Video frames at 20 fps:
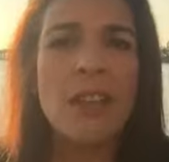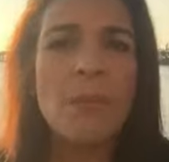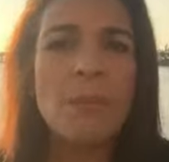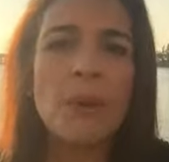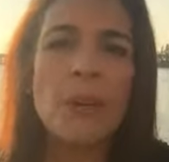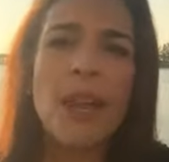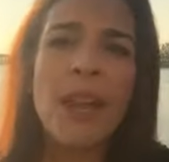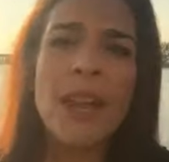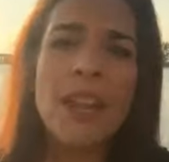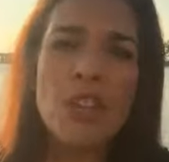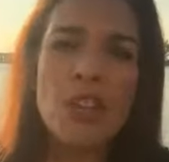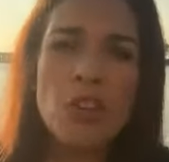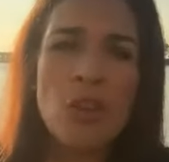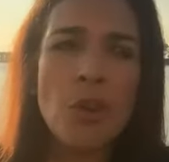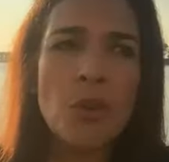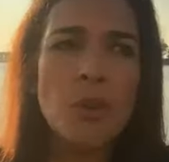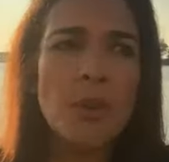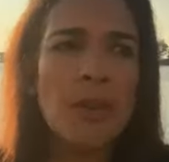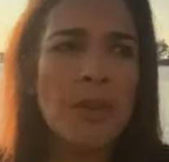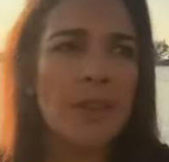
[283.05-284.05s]
But I
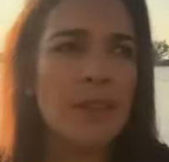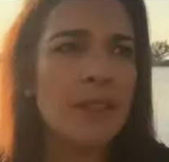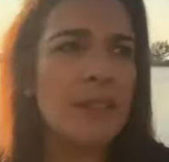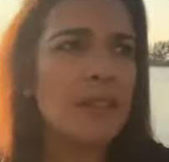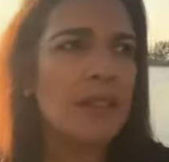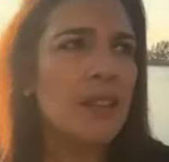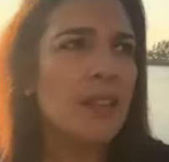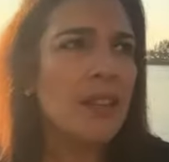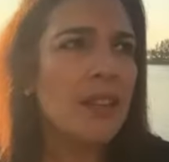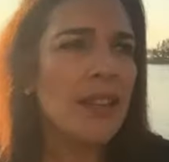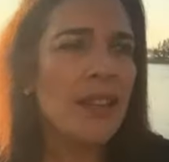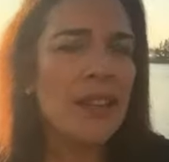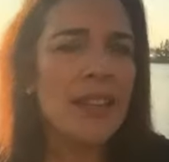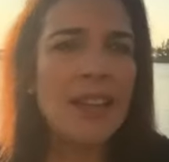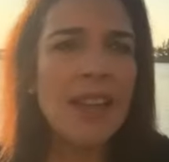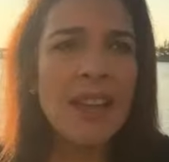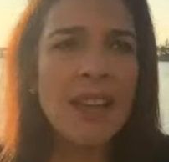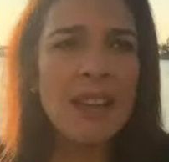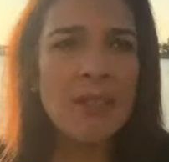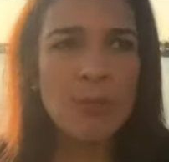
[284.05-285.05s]
noticed
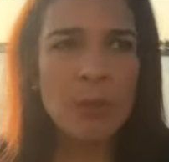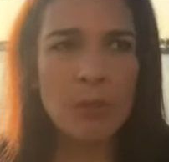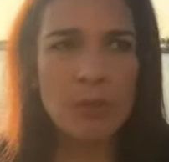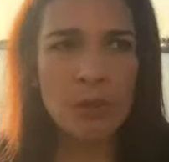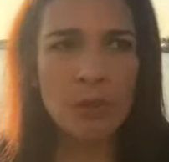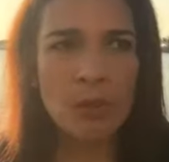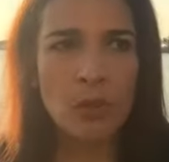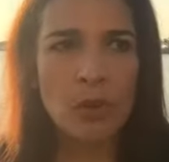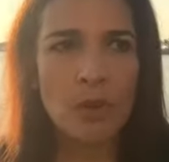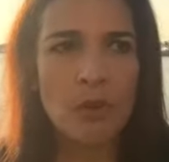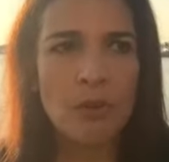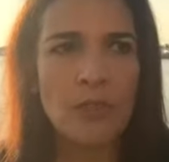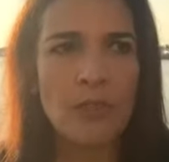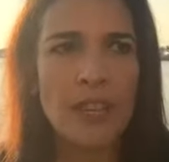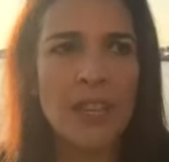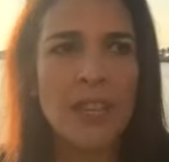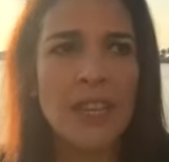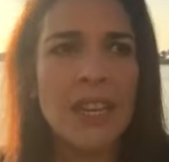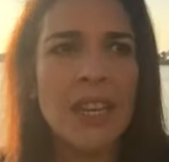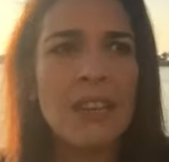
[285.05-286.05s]
and I have observed
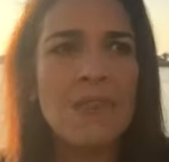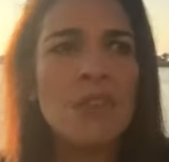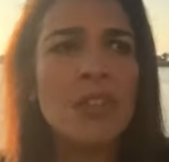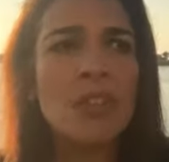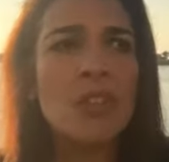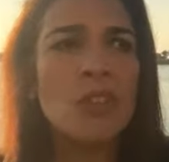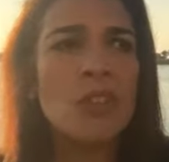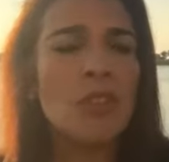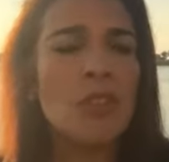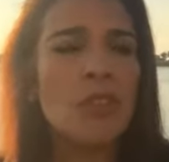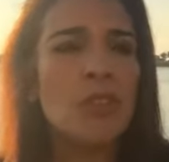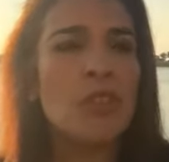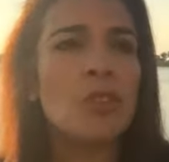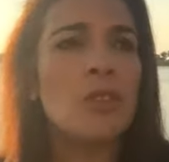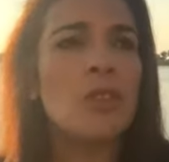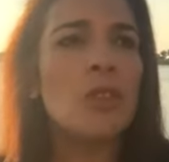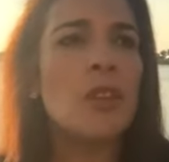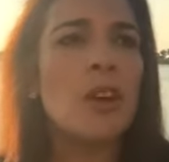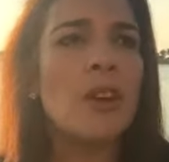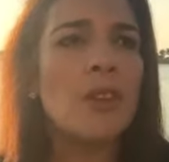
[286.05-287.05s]
that even though there's
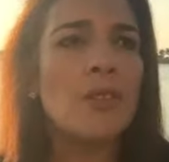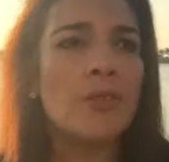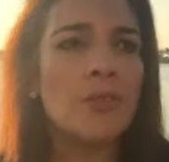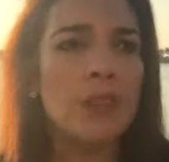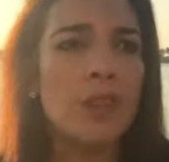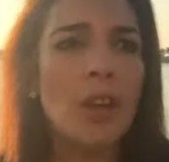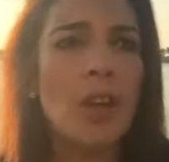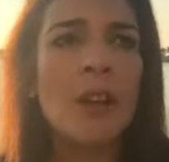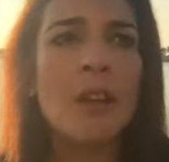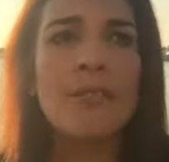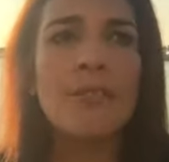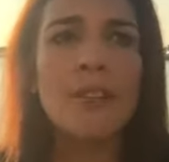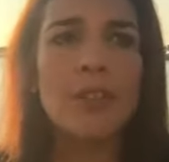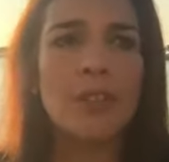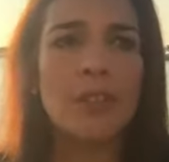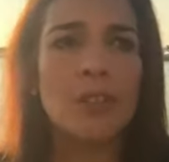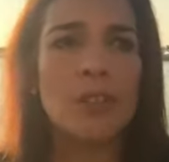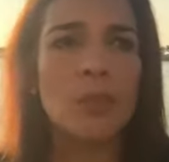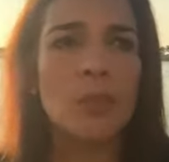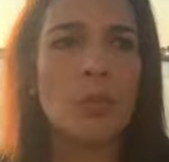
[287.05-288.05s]
a lot of love
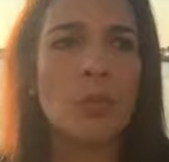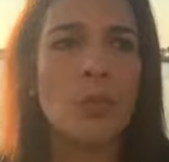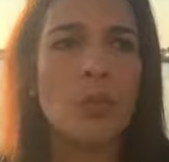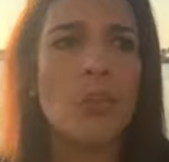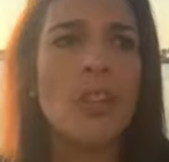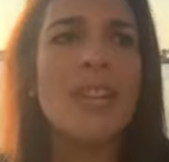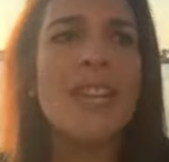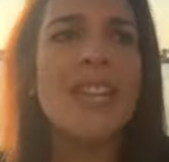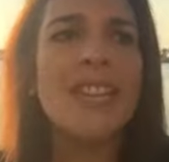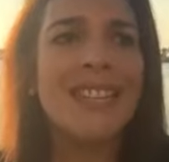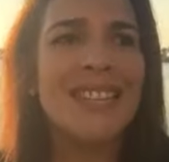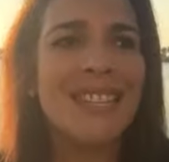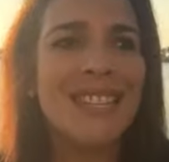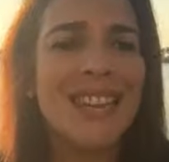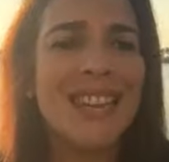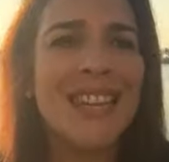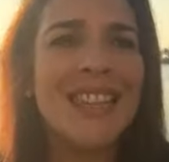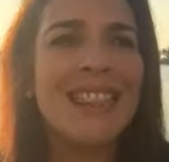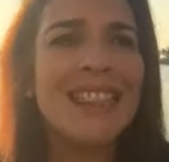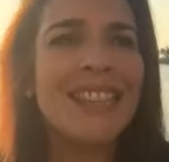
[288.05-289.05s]
in this world,
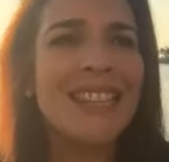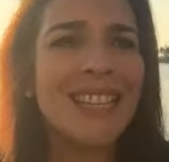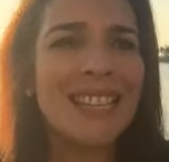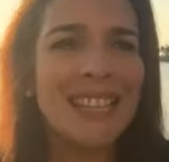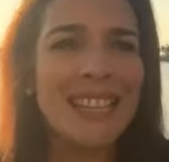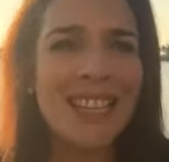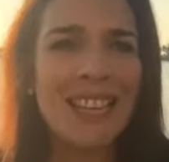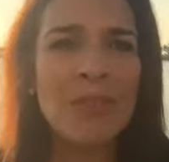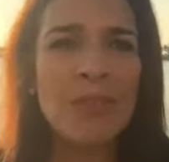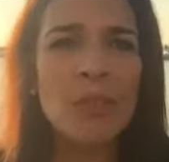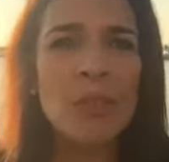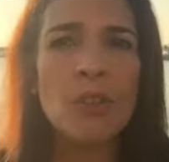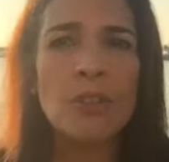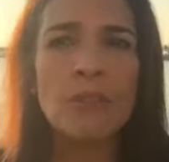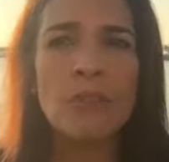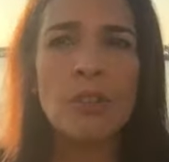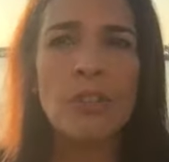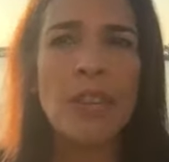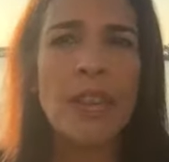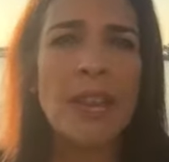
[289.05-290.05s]
yet the level
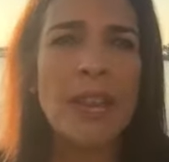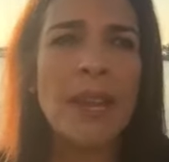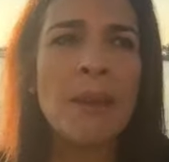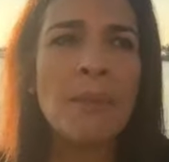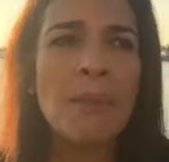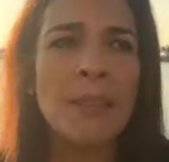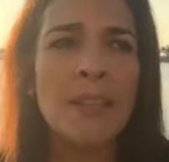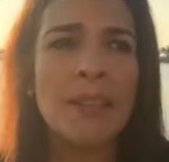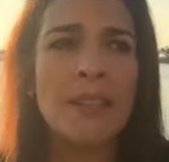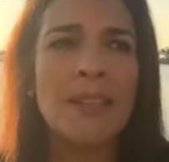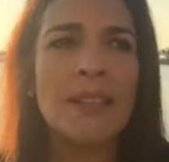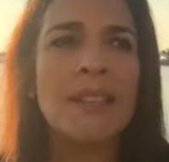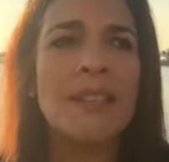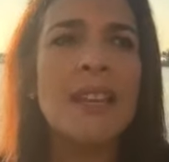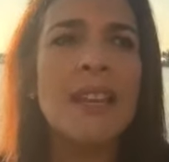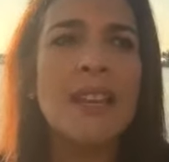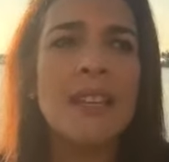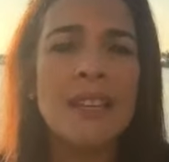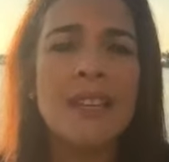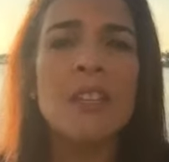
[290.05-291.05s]
of unhappiness
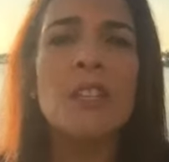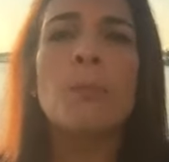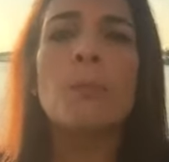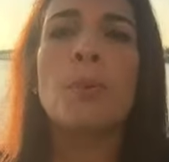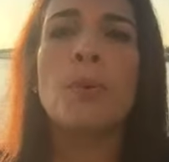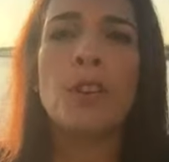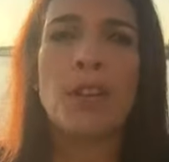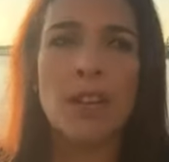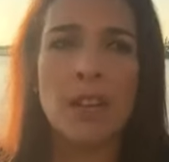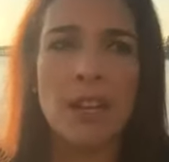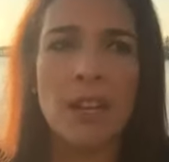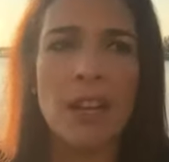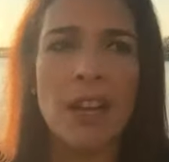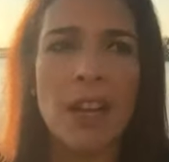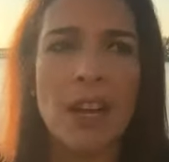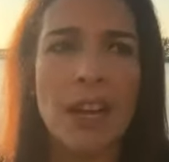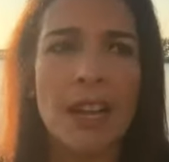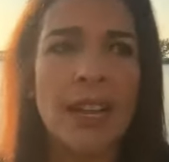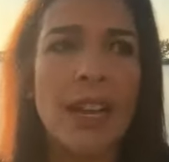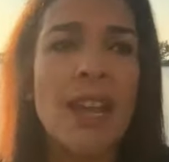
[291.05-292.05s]
is pretty
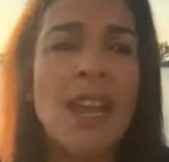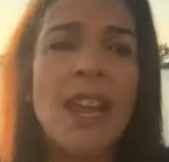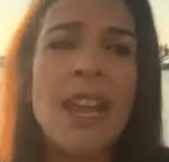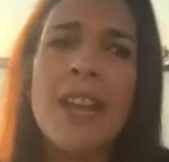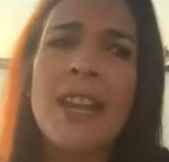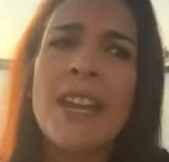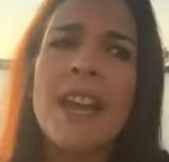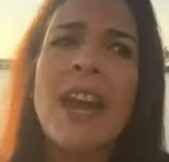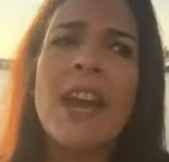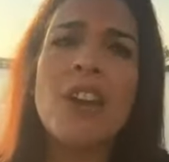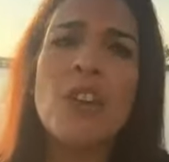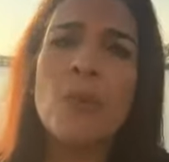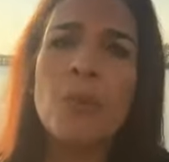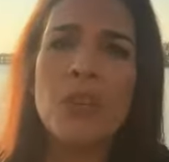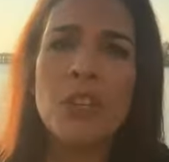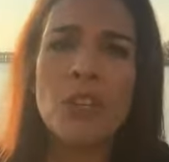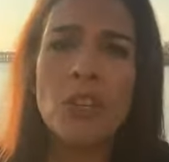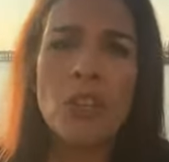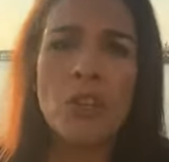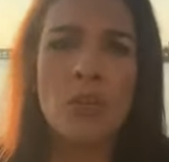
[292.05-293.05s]
high. And how do
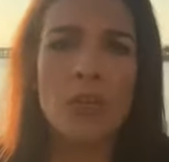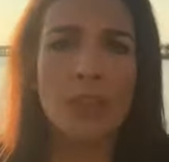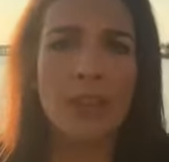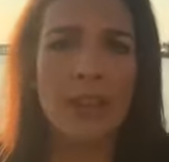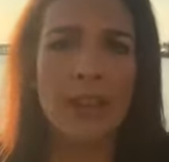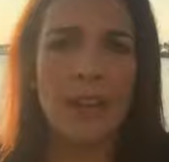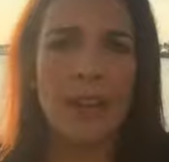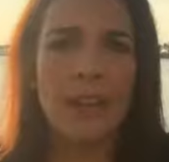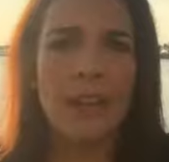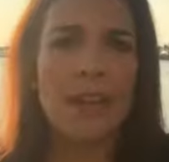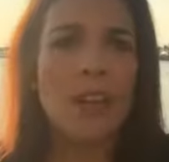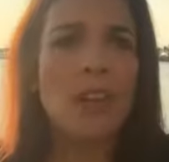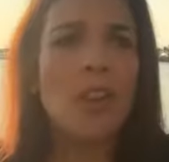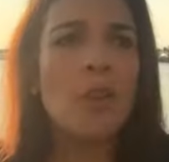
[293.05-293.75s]
we know that?